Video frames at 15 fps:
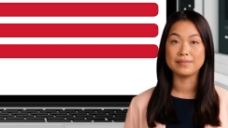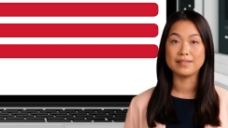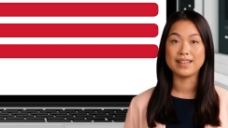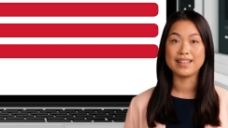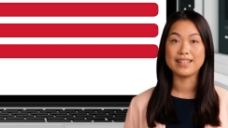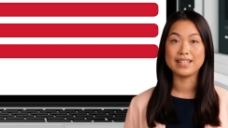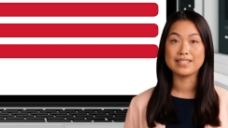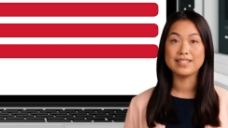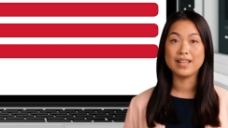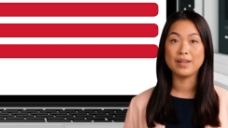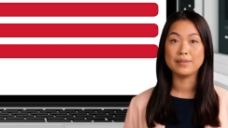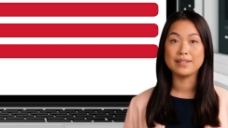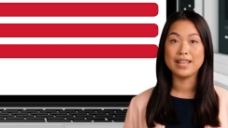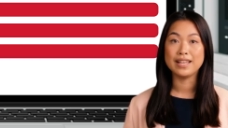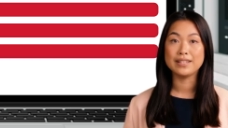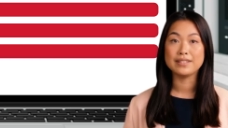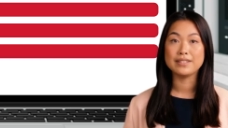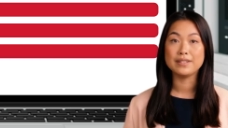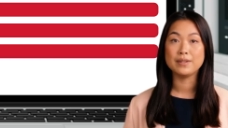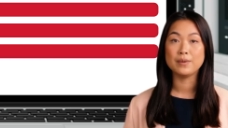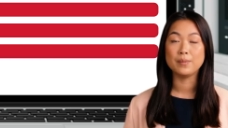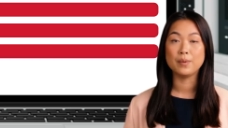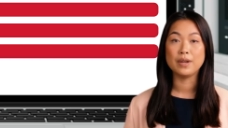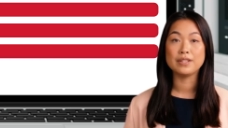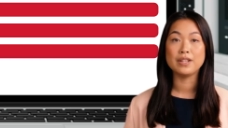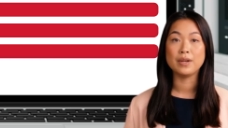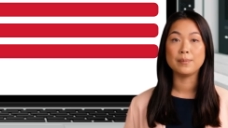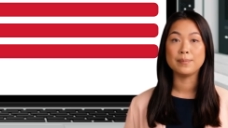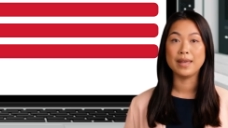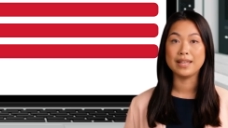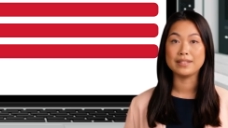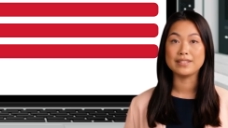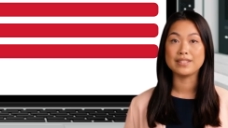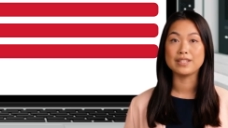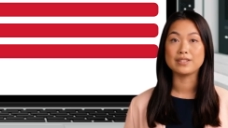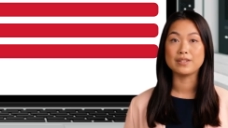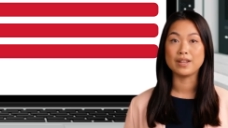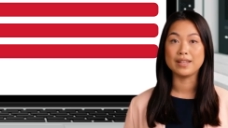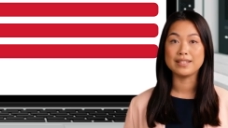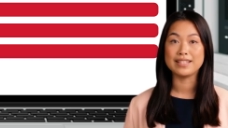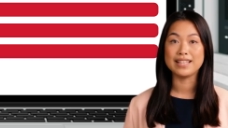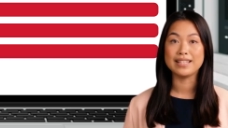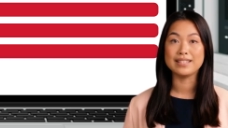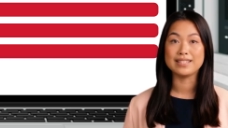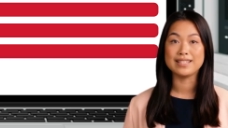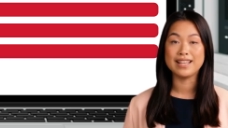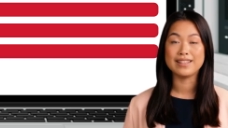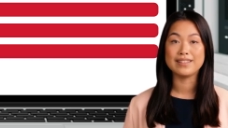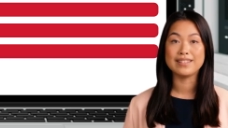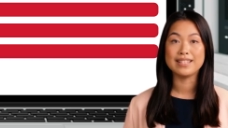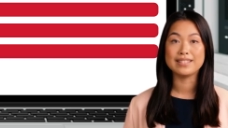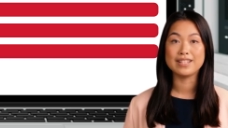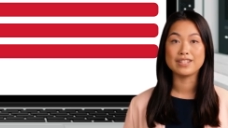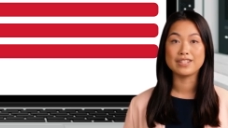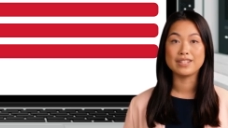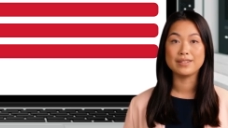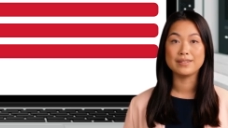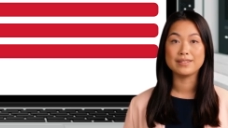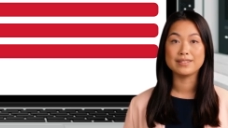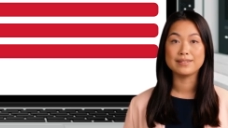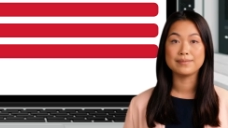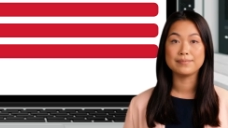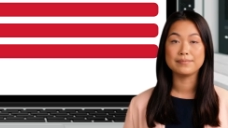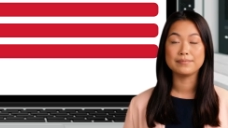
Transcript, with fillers: In this context, what term best describes the extent of these issues?